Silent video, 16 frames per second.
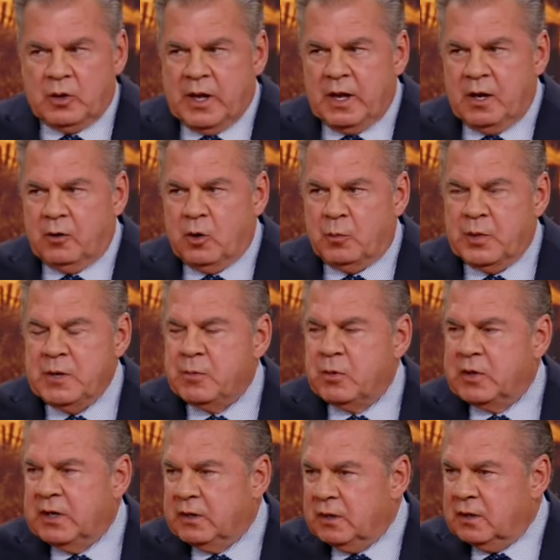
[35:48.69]
I don't know. People
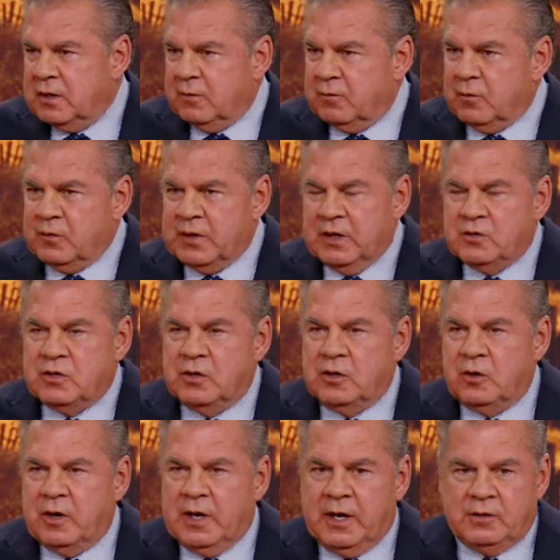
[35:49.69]
get different things in
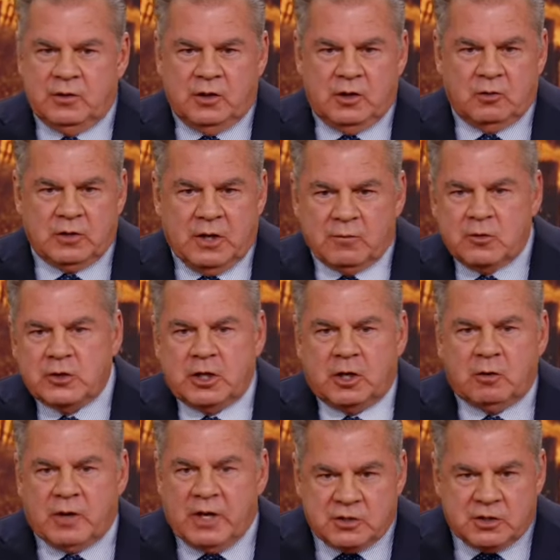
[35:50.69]
their head. You know, different
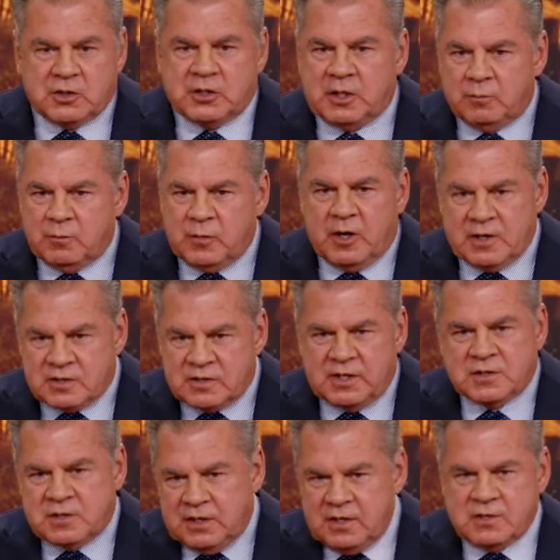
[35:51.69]
generations get married at
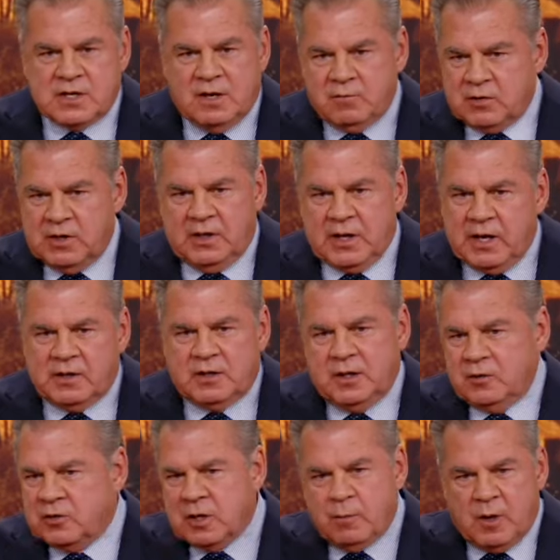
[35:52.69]
16, 17,
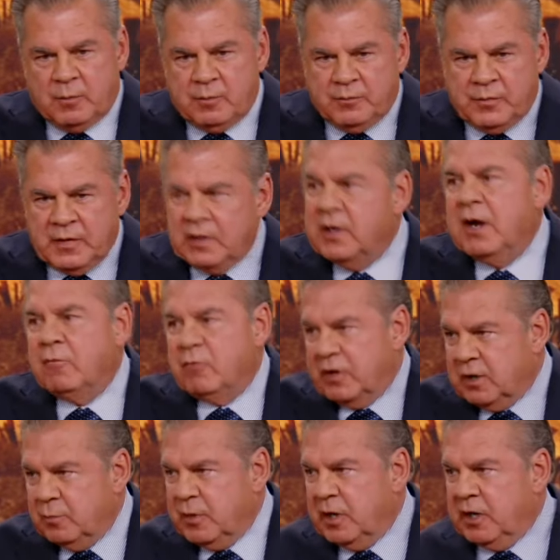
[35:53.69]
18. Some of them never
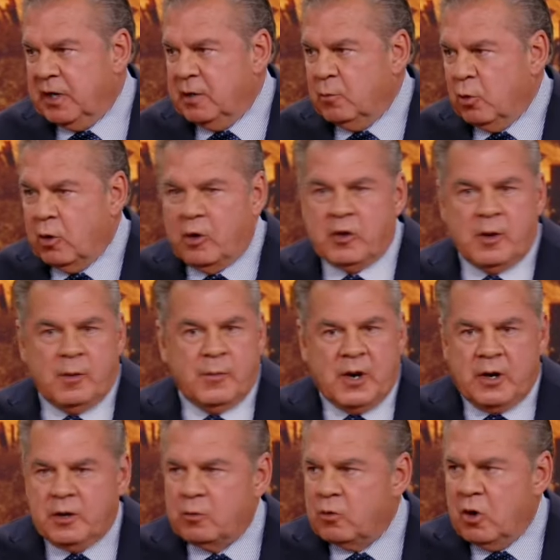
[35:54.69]
get married anymore or they
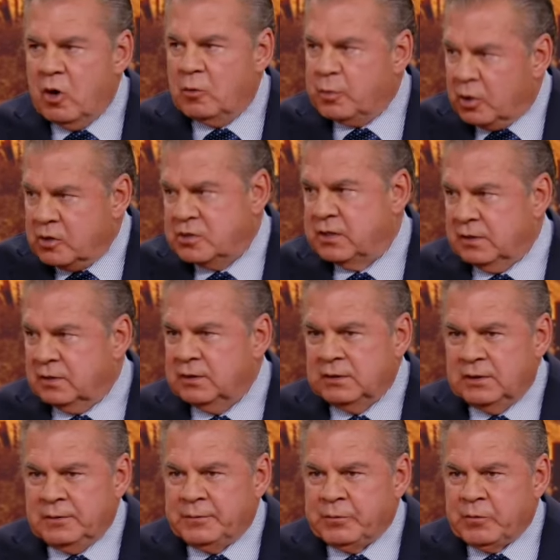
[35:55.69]
marry the wrong person.
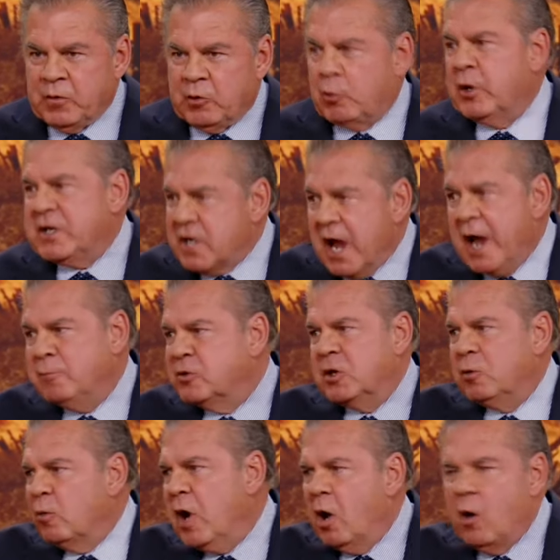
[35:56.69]
Three times in
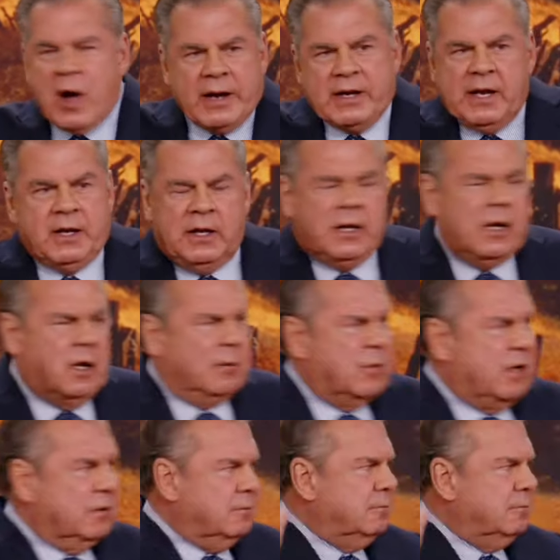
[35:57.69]
a row. I can't get it, but.